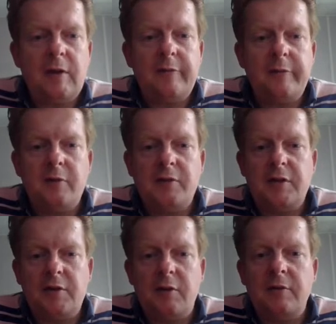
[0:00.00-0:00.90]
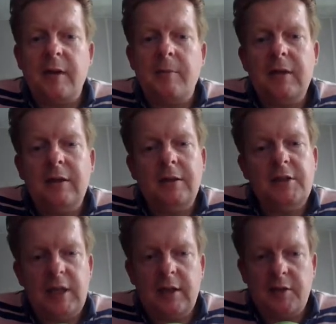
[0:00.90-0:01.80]
invokes this code, they immediately
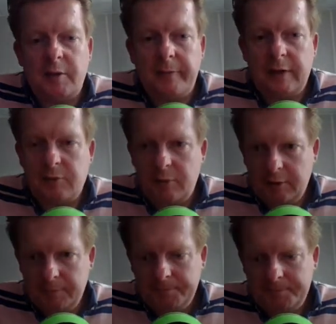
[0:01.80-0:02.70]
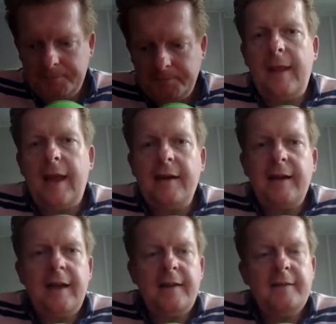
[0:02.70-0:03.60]
see that something is wrong. And
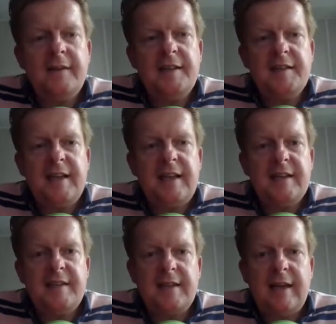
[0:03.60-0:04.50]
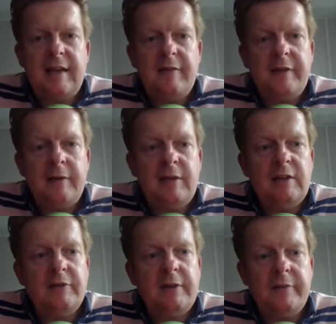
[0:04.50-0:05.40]
again, this is a very
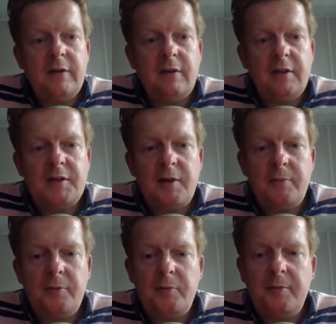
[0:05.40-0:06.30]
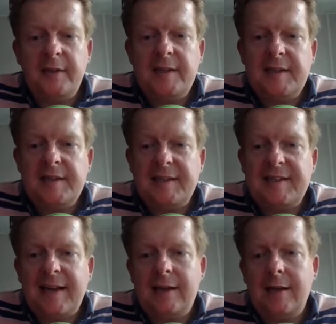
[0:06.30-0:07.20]
trivial example, but this is
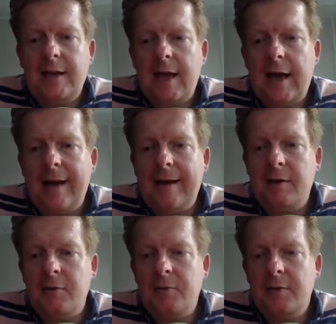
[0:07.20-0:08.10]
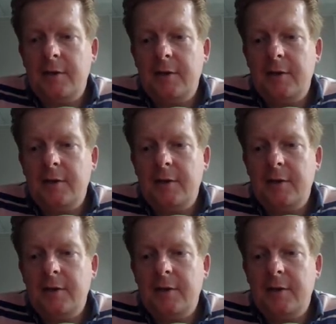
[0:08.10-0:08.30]
exactly how